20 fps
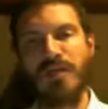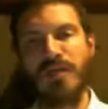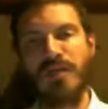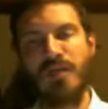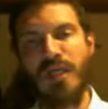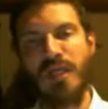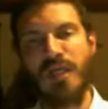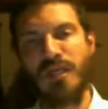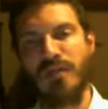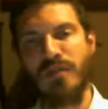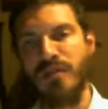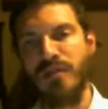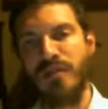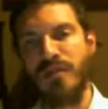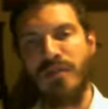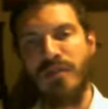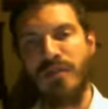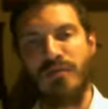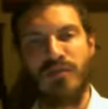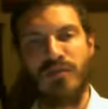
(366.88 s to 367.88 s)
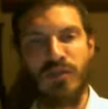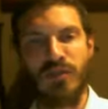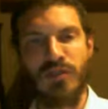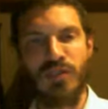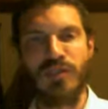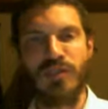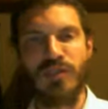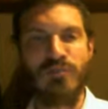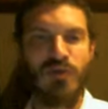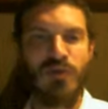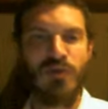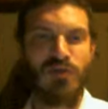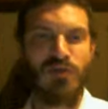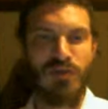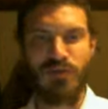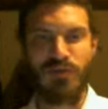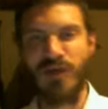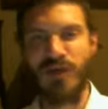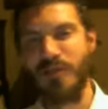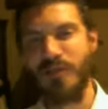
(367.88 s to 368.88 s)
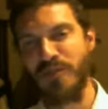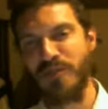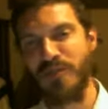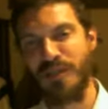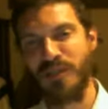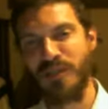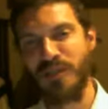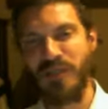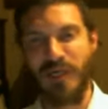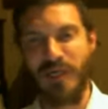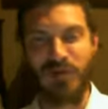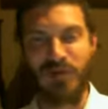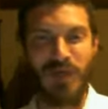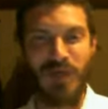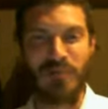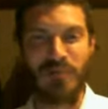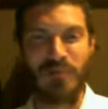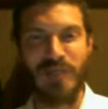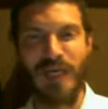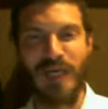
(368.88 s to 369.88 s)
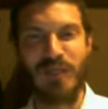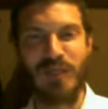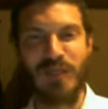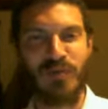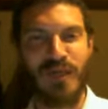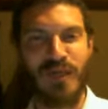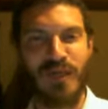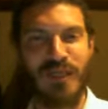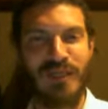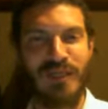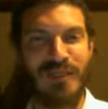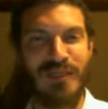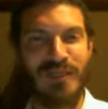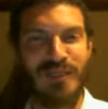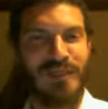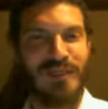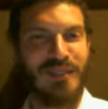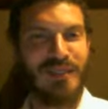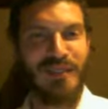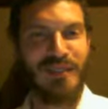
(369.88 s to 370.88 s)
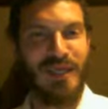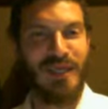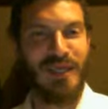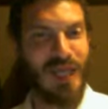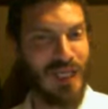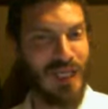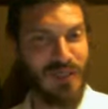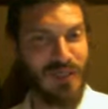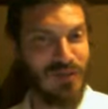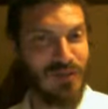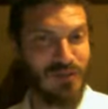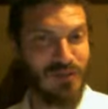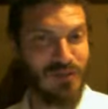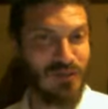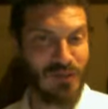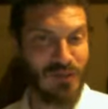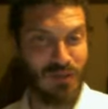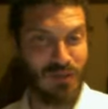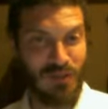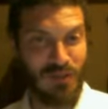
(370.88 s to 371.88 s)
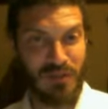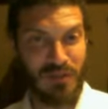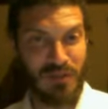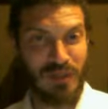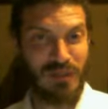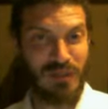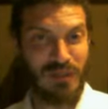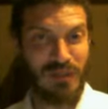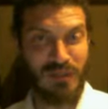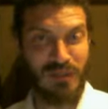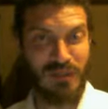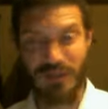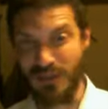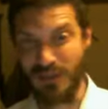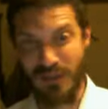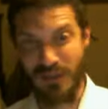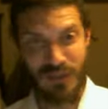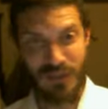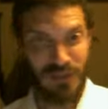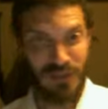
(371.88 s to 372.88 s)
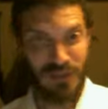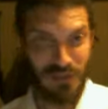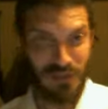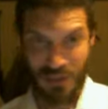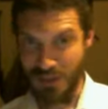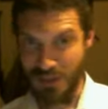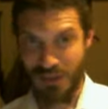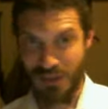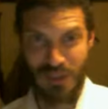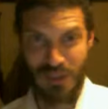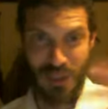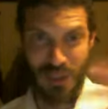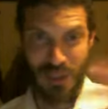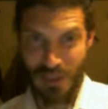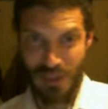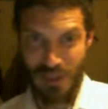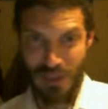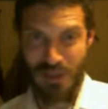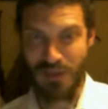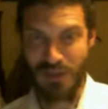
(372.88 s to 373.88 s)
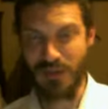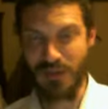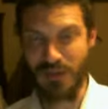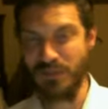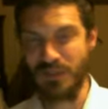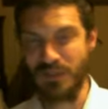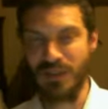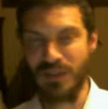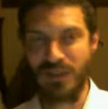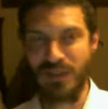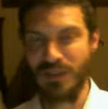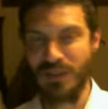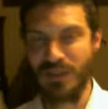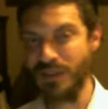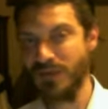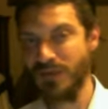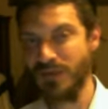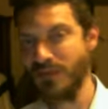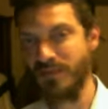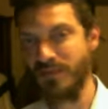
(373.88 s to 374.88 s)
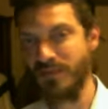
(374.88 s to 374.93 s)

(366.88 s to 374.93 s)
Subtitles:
that if you just move a drop this way and a drop that way, and you cube it, you just get high numbers. So